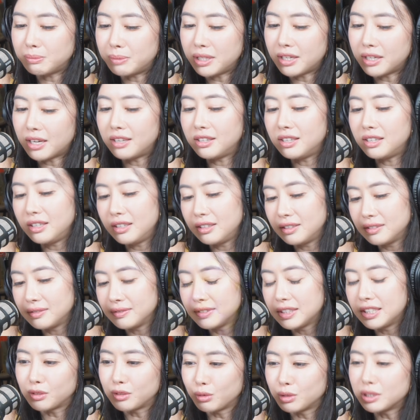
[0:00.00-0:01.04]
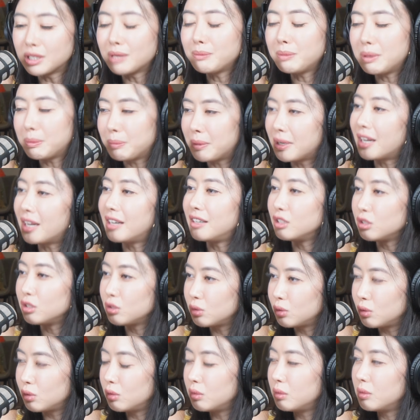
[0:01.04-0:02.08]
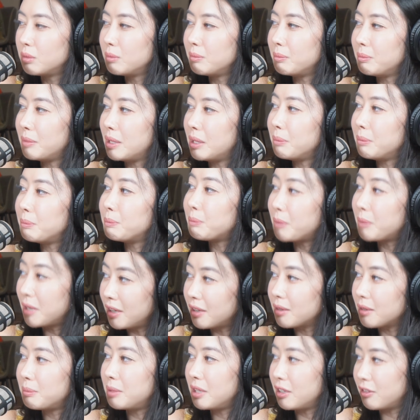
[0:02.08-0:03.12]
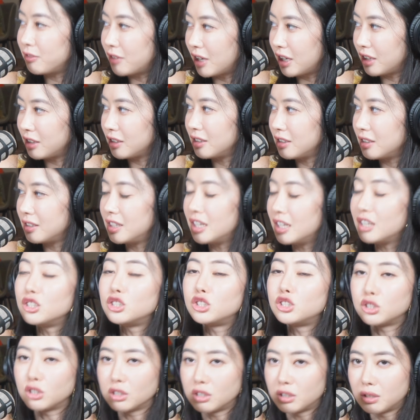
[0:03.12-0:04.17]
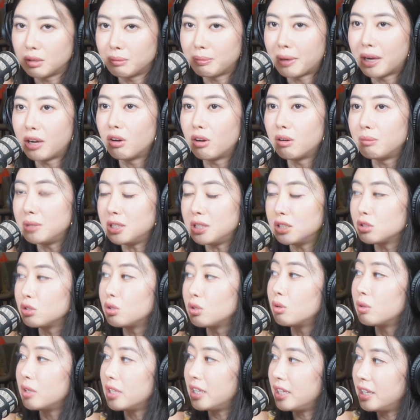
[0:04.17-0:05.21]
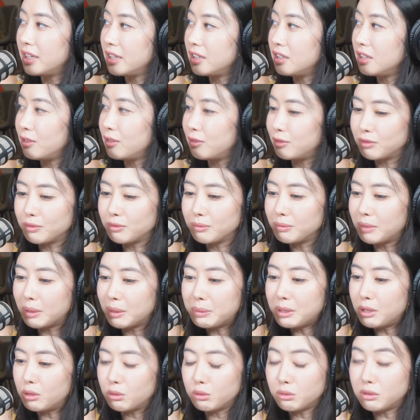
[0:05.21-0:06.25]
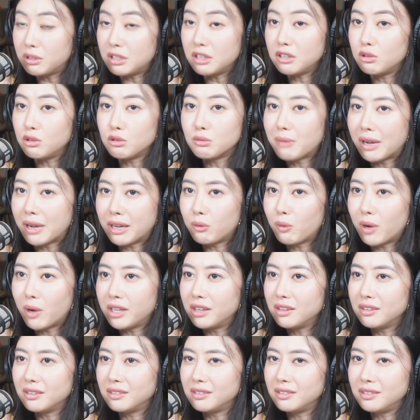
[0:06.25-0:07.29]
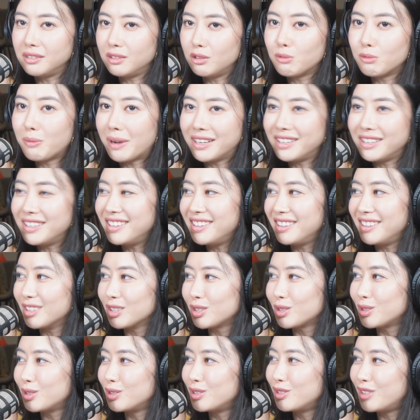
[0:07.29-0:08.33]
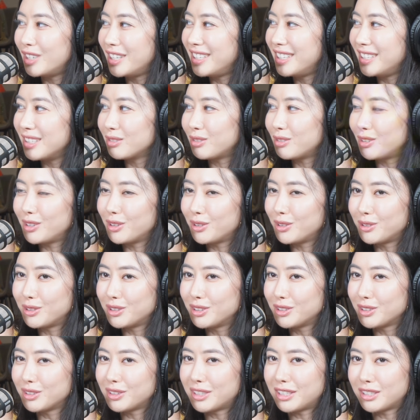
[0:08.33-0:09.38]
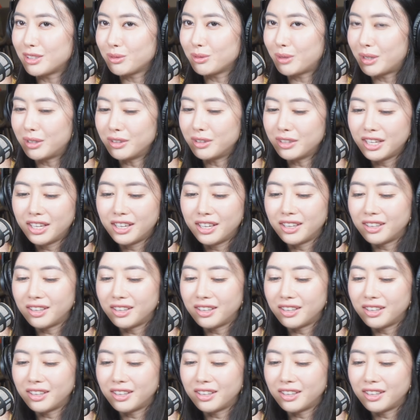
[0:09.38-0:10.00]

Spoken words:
big, I think to some people this school may play a big factor, then sure, by all means go ahead. If maybe you think you might need the school radius for your own as well,